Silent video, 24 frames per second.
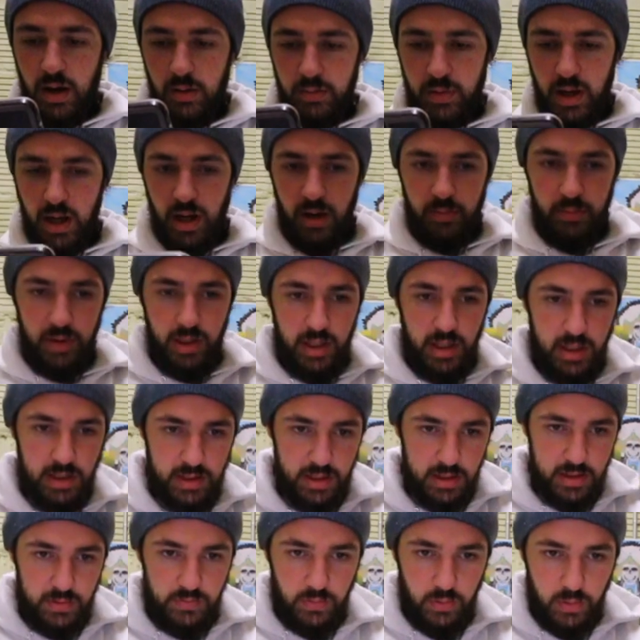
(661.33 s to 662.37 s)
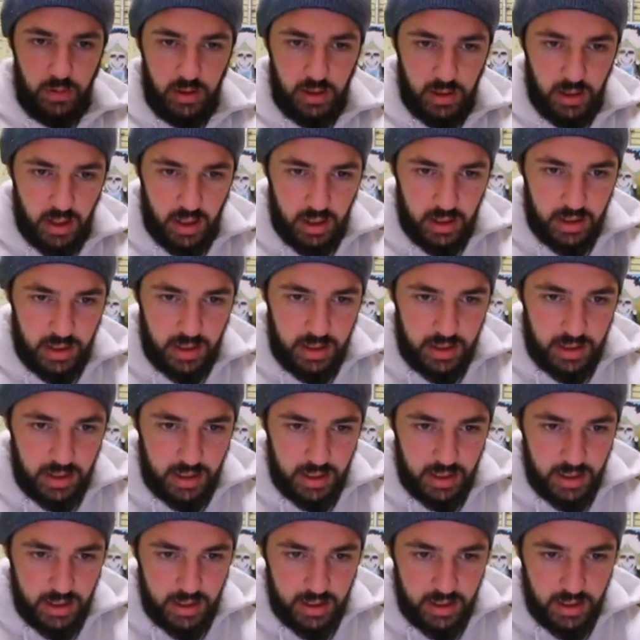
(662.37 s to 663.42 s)
I'm not because it's four o'clock and the
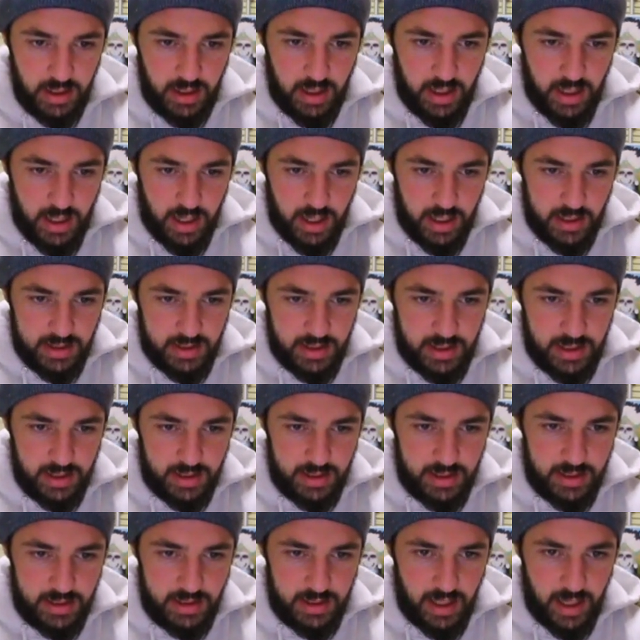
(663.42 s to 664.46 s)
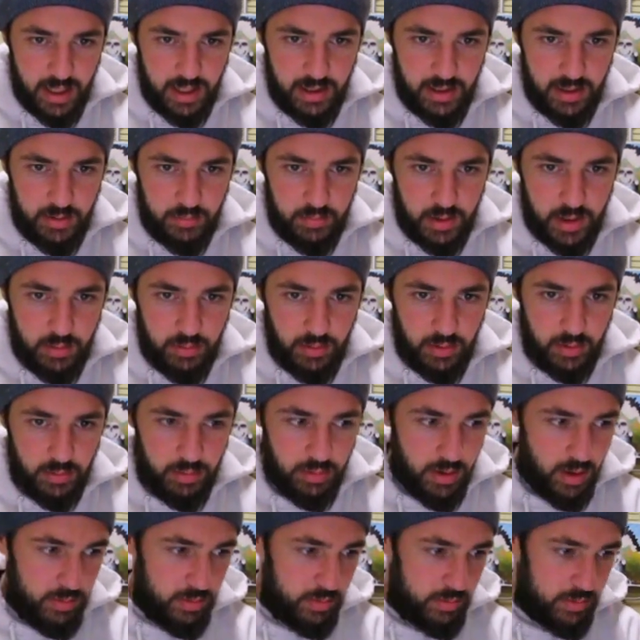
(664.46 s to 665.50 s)
ghee hasn't hit the site and people are
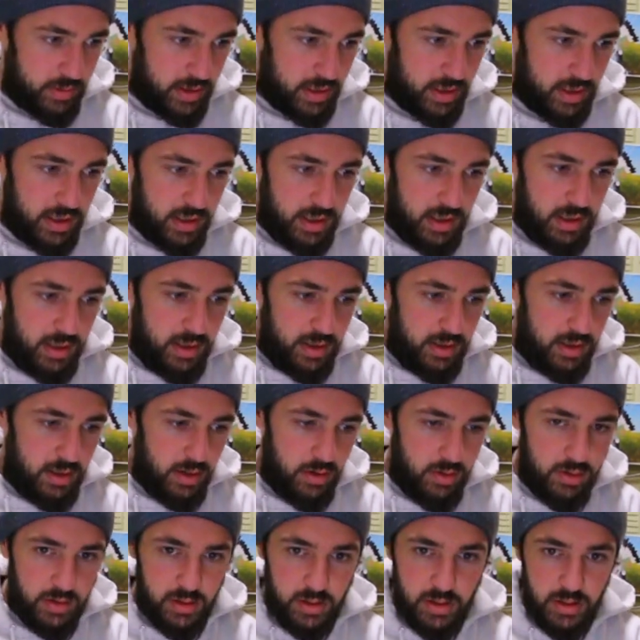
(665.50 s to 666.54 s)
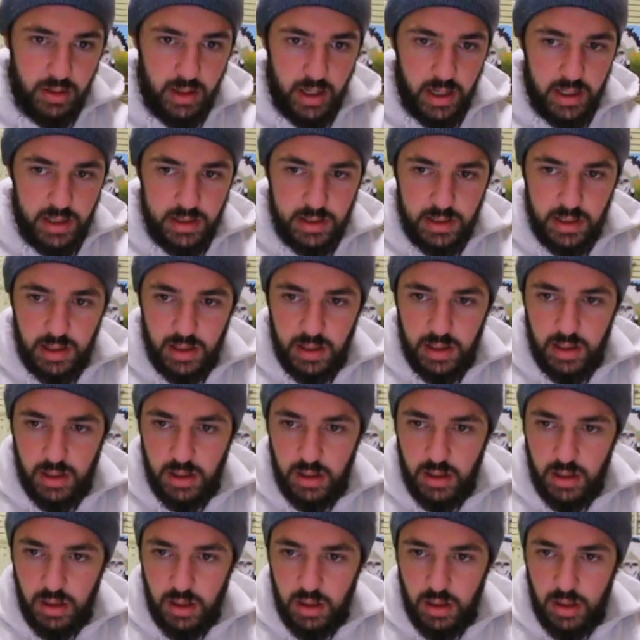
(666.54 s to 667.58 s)
probably going crazy.
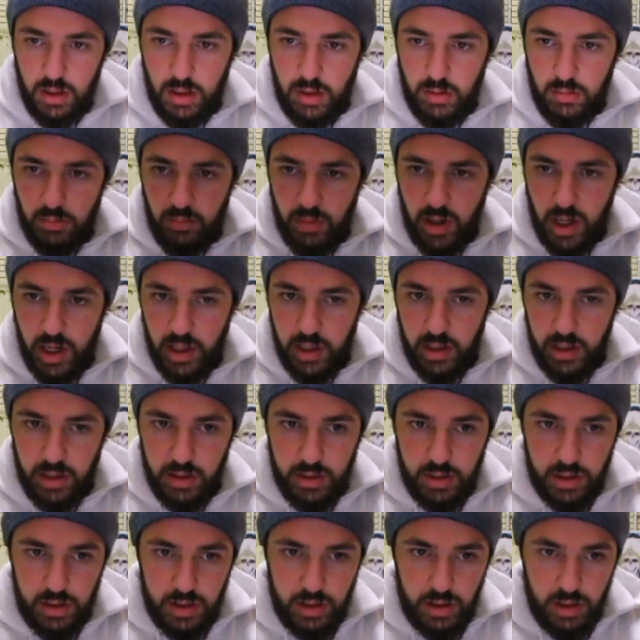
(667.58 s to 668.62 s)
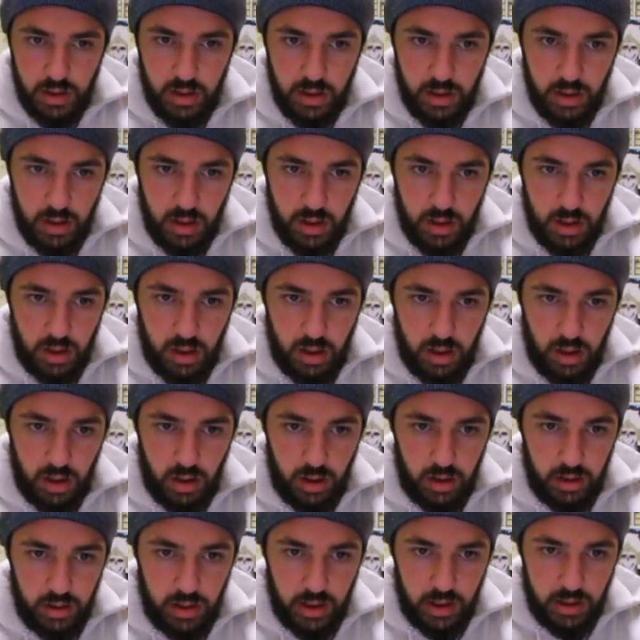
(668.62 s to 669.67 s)
Manage
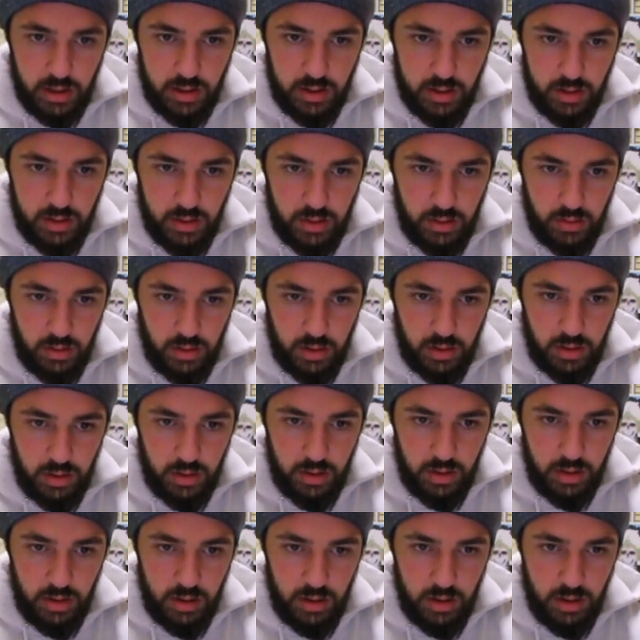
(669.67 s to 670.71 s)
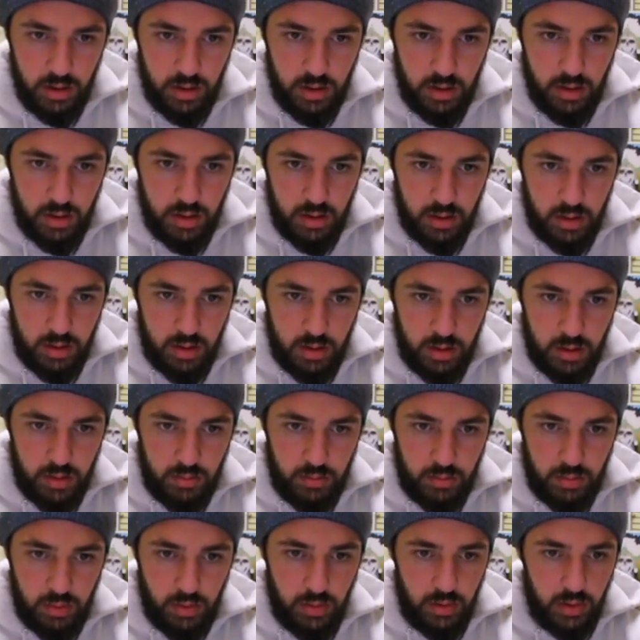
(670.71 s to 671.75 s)
online store
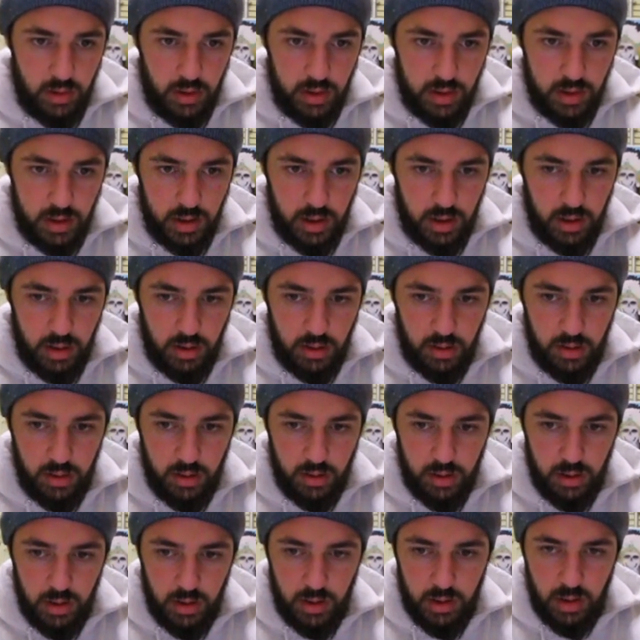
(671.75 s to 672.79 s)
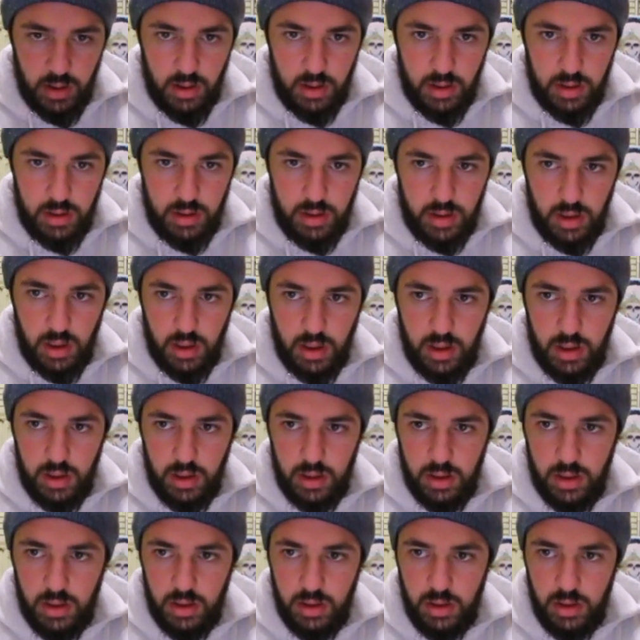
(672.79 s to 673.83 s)
point of sale. Done.